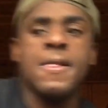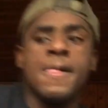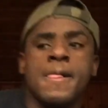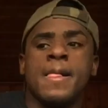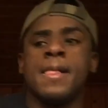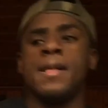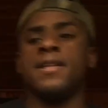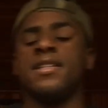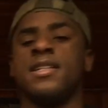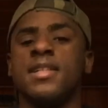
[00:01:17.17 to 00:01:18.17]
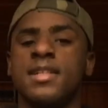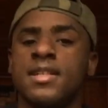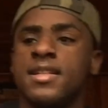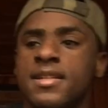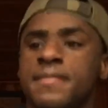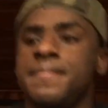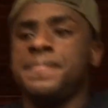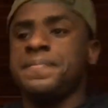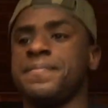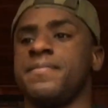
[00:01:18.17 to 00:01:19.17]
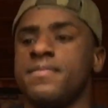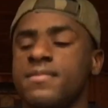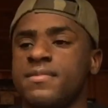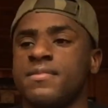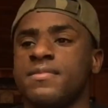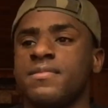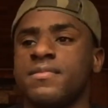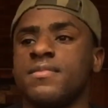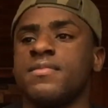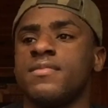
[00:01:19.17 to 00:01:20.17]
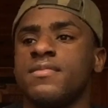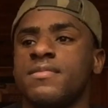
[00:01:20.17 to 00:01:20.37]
Nothing is said.